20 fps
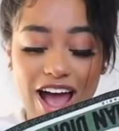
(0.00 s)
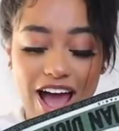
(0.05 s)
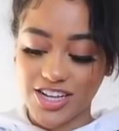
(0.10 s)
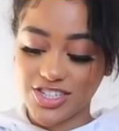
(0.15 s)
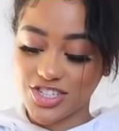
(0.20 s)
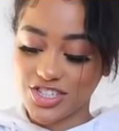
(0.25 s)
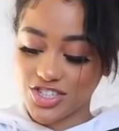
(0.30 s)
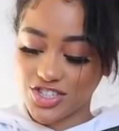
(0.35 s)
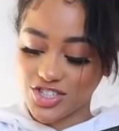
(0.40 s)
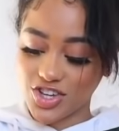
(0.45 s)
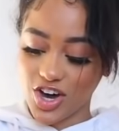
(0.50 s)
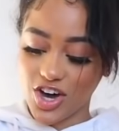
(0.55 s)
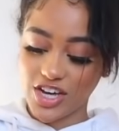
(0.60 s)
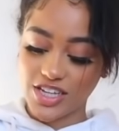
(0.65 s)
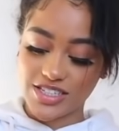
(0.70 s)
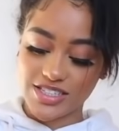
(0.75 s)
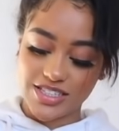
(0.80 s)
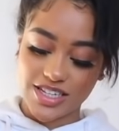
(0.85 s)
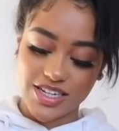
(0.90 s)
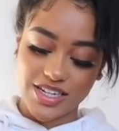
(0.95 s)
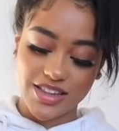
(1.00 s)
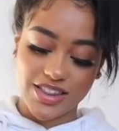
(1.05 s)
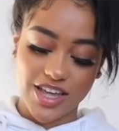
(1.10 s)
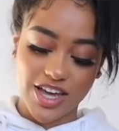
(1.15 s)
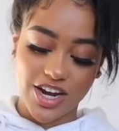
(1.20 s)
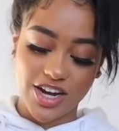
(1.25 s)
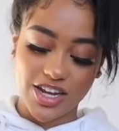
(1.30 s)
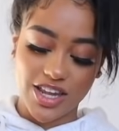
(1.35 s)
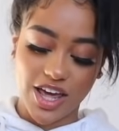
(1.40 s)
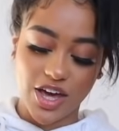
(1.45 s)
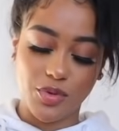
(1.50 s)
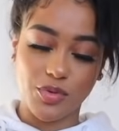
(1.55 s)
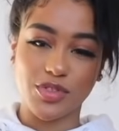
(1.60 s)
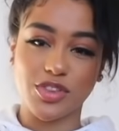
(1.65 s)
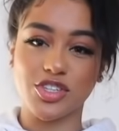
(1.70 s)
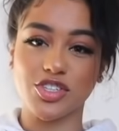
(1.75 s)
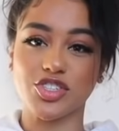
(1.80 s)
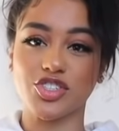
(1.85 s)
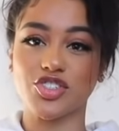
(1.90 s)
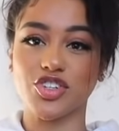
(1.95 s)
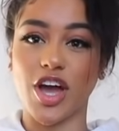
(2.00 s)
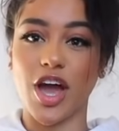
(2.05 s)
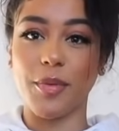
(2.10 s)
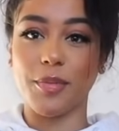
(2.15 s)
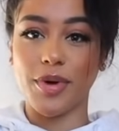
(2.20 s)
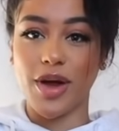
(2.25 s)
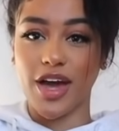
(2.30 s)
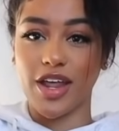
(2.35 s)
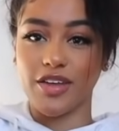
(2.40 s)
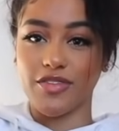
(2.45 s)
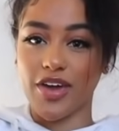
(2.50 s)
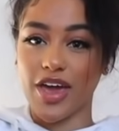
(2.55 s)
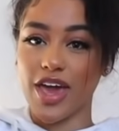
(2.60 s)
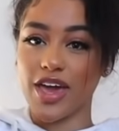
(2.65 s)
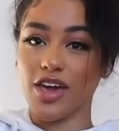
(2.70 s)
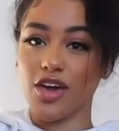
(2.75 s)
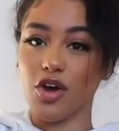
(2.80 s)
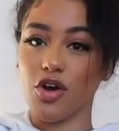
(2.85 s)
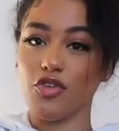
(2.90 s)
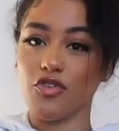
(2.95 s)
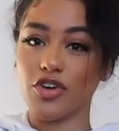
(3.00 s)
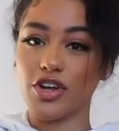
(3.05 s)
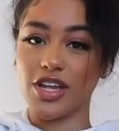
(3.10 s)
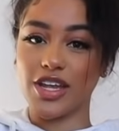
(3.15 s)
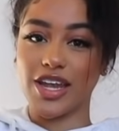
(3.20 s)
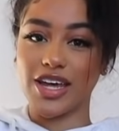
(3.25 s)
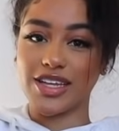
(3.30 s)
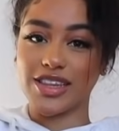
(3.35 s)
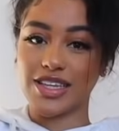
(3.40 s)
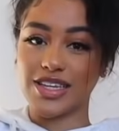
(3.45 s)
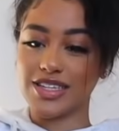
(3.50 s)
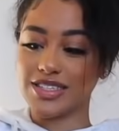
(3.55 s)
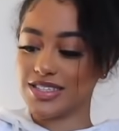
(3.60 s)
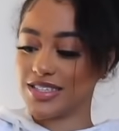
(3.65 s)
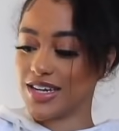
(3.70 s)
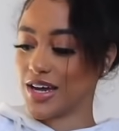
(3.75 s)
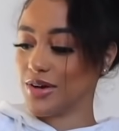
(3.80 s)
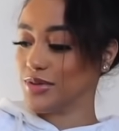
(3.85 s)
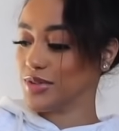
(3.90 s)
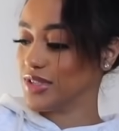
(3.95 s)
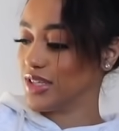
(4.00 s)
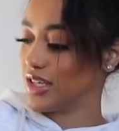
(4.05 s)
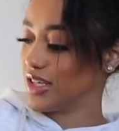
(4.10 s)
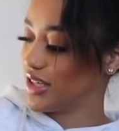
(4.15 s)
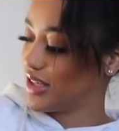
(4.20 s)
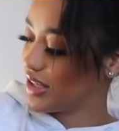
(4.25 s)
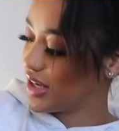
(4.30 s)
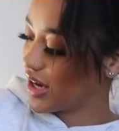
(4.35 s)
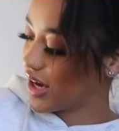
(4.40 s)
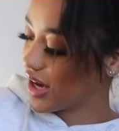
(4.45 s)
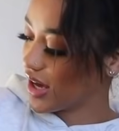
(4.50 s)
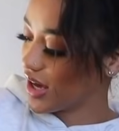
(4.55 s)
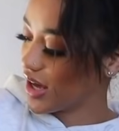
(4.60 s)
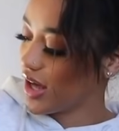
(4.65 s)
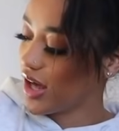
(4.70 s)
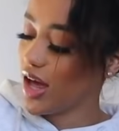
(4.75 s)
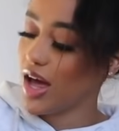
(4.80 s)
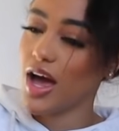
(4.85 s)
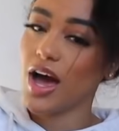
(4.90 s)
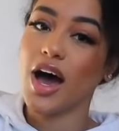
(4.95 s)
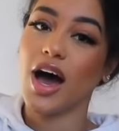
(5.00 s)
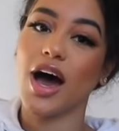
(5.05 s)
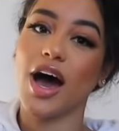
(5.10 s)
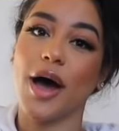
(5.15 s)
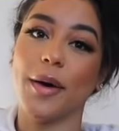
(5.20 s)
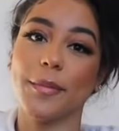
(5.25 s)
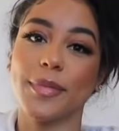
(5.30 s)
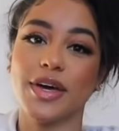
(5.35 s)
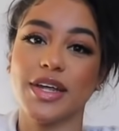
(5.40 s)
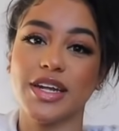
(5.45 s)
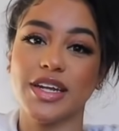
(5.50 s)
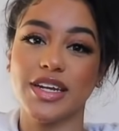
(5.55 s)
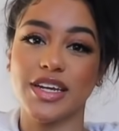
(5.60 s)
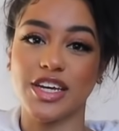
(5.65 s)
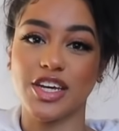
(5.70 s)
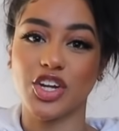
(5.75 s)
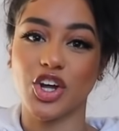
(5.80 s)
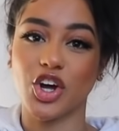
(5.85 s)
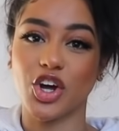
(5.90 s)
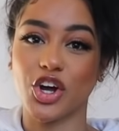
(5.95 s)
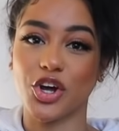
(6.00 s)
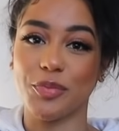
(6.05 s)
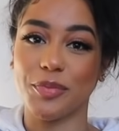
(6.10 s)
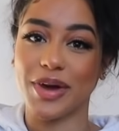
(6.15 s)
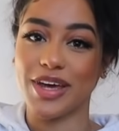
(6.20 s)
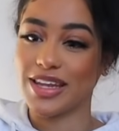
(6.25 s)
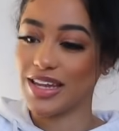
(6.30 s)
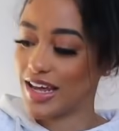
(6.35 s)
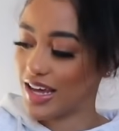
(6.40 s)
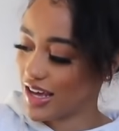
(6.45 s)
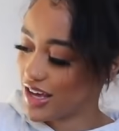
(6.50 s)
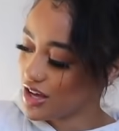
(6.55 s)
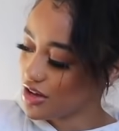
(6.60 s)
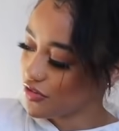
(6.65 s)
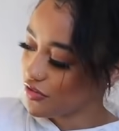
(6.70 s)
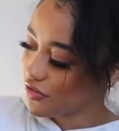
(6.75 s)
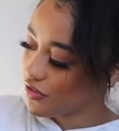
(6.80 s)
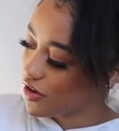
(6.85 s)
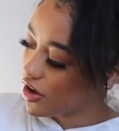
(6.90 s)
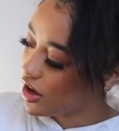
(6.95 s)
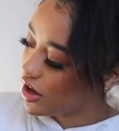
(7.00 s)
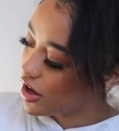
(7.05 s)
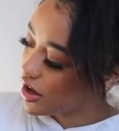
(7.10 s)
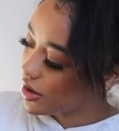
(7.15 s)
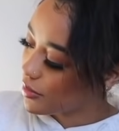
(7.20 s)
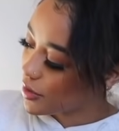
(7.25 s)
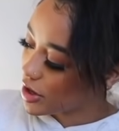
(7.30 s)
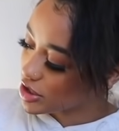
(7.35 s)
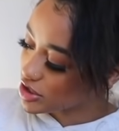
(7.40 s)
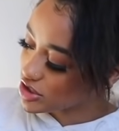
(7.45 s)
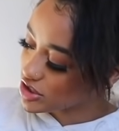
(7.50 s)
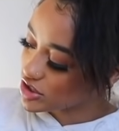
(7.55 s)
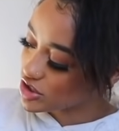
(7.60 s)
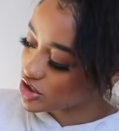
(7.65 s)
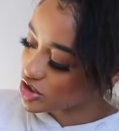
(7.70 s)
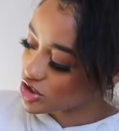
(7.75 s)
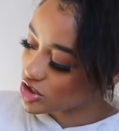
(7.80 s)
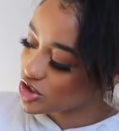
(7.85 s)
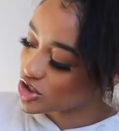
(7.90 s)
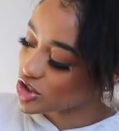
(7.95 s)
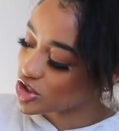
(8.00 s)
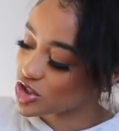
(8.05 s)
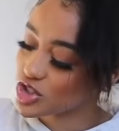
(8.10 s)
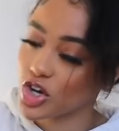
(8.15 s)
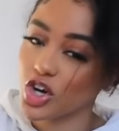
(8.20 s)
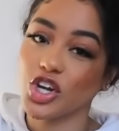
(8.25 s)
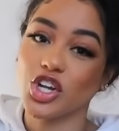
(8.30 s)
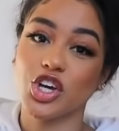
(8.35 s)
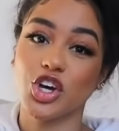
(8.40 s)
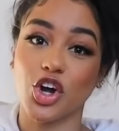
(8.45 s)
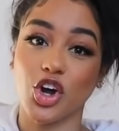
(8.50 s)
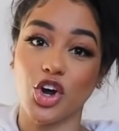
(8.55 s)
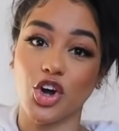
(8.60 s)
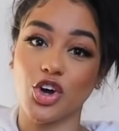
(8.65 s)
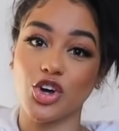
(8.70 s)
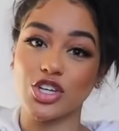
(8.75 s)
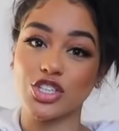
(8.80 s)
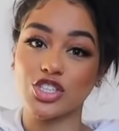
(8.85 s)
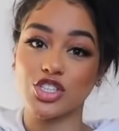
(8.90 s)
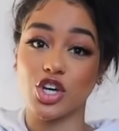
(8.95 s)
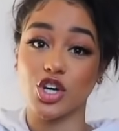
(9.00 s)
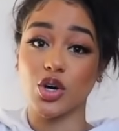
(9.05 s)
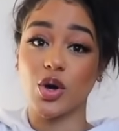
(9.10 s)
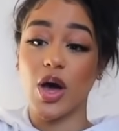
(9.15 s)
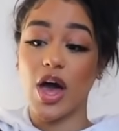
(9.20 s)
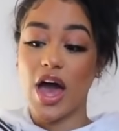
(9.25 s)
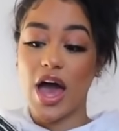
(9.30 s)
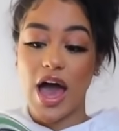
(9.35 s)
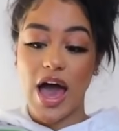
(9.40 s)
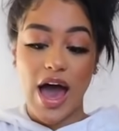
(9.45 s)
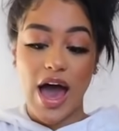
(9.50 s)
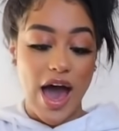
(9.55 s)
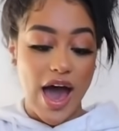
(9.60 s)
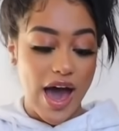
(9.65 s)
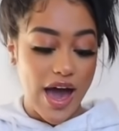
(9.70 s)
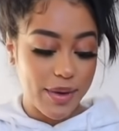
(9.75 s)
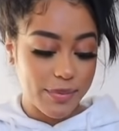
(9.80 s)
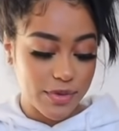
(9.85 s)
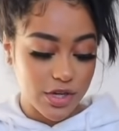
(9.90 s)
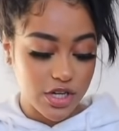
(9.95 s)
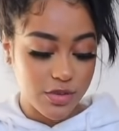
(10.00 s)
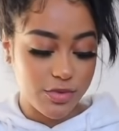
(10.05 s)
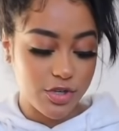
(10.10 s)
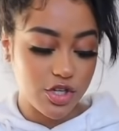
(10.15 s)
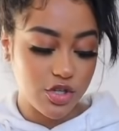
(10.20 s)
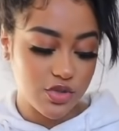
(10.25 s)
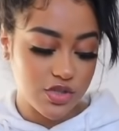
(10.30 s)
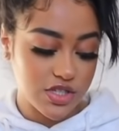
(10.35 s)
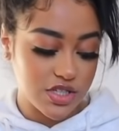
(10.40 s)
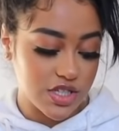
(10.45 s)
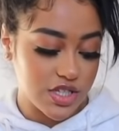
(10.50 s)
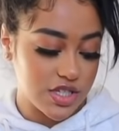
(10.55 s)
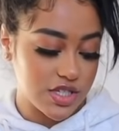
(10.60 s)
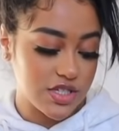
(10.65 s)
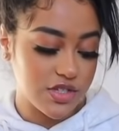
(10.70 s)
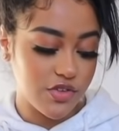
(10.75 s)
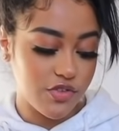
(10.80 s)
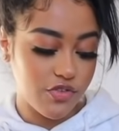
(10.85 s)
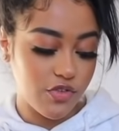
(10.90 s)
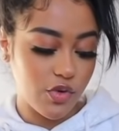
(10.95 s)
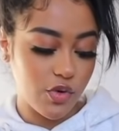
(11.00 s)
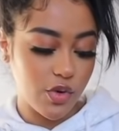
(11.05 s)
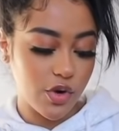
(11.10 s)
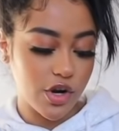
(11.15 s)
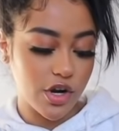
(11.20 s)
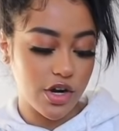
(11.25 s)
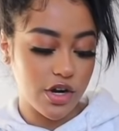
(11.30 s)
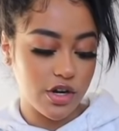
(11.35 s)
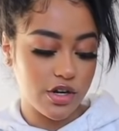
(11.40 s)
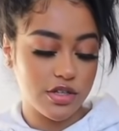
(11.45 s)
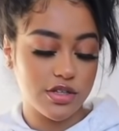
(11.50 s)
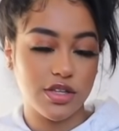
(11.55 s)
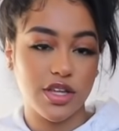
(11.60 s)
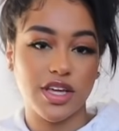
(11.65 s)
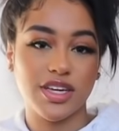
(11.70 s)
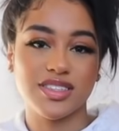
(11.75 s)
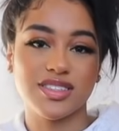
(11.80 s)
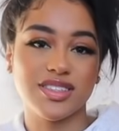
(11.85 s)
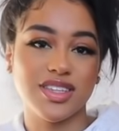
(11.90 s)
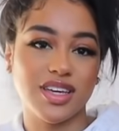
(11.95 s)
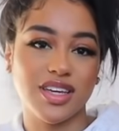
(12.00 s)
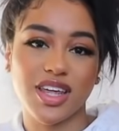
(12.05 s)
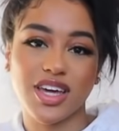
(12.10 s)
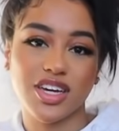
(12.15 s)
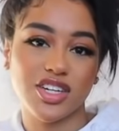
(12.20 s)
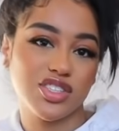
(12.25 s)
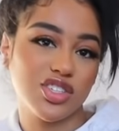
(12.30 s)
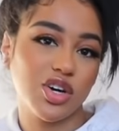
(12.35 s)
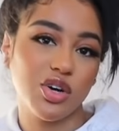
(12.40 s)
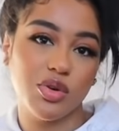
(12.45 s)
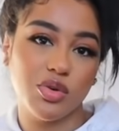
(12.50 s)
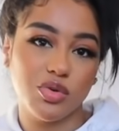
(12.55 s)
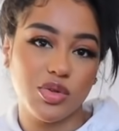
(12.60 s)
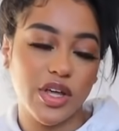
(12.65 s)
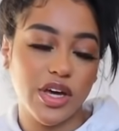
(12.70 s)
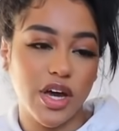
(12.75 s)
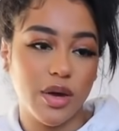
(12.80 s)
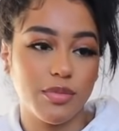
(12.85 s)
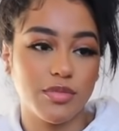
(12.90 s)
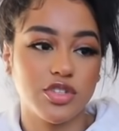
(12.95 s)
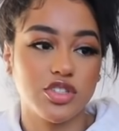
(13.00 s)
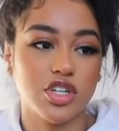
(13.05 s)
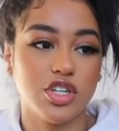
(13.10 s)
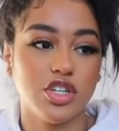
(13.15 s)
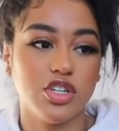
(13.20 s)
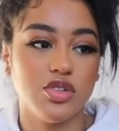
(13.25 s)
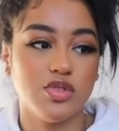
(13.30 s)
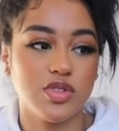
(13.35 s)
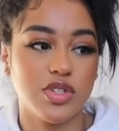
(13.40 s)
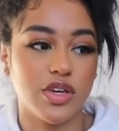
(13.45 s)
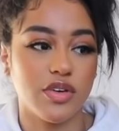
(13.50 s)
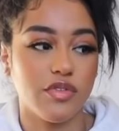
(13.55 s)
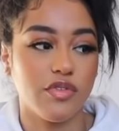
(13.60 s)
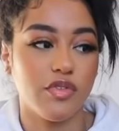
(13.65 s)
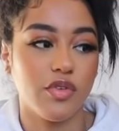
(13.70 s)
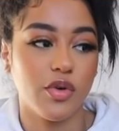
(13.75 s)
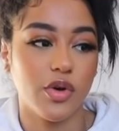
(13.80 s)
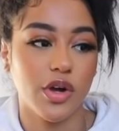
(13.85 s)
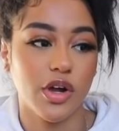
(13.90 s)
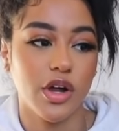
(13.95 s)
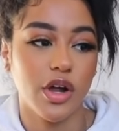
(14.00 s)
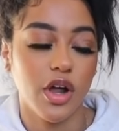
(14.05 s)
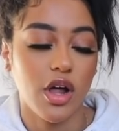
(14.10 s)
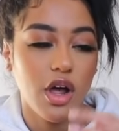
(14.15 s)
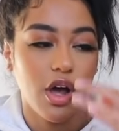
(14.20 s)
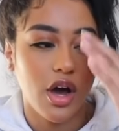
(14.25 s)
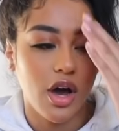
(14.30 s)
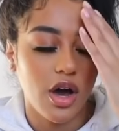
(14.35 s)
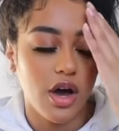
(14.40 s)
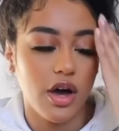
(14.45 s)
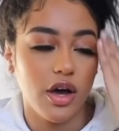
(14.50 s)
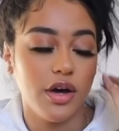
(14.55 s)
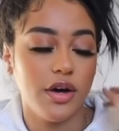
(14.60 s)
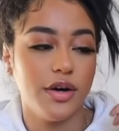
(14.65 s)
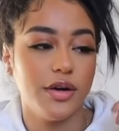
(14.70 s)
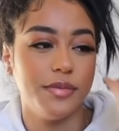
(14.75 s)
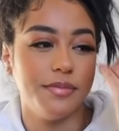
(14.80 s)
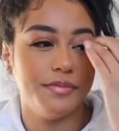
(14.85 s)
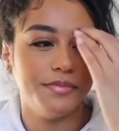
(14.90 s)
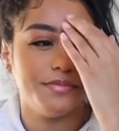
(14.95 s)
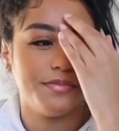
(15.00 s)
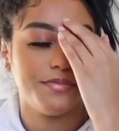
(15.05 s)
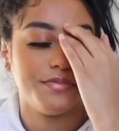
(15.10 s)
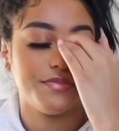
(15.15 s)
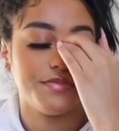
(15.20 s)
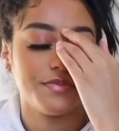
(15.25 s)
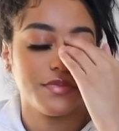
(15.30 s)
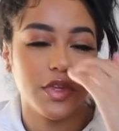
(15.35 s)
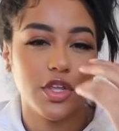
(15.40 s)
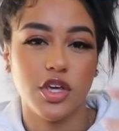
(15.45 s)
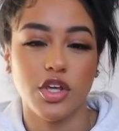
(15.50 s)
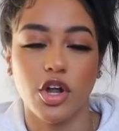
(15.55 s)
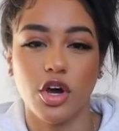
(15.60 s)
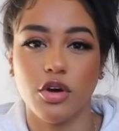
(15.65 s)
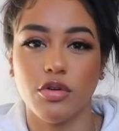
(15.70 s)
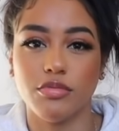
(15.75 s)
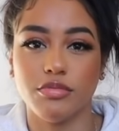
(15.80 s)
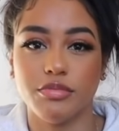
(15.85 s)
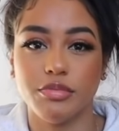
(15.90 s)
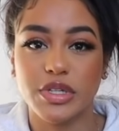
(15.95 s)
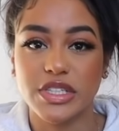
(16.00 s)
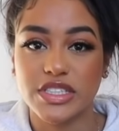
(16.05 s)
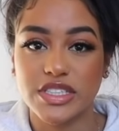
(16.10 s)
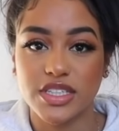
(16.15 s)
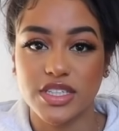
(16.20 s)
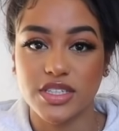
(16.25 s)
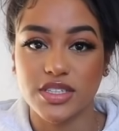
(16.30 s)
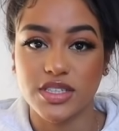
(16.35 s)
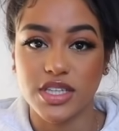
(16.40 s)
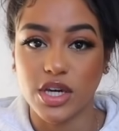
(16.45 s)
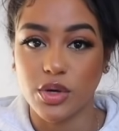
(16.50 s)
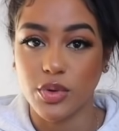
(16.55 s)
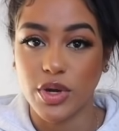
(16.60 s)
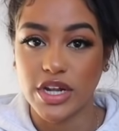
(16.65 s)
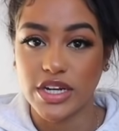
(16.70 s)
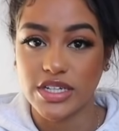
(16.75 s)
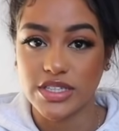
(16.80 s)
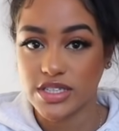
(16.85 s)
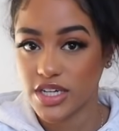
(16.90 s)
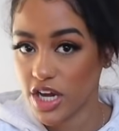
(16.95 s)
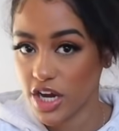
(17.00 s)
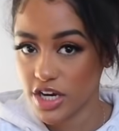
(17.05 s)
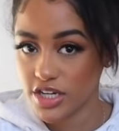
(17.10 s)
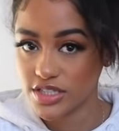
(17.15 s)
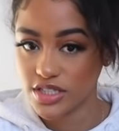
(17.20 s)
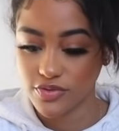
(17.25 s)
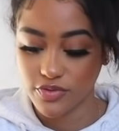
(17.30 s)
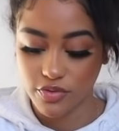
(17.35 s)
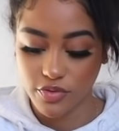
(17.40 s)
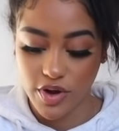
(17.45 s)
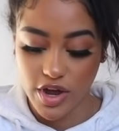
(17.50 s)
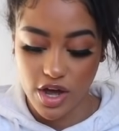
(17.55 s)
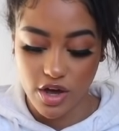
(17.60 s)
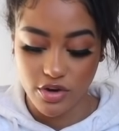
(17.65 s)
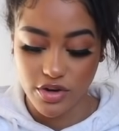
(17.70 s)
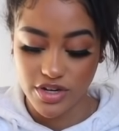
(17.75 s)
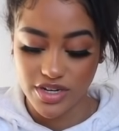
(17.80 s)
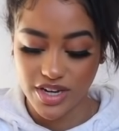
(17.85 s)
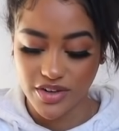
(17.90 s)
I just saw it sitting there like with the strap kind of hanging over like this and I was like, yeah, I'm gonna need her in my life. Um, I just, she's a sturdy girl. So I'm gonna be using this for like, it's like, like a tote. Like I'm just gonna use it for, um, you know, business, like when I need to carry stuff around.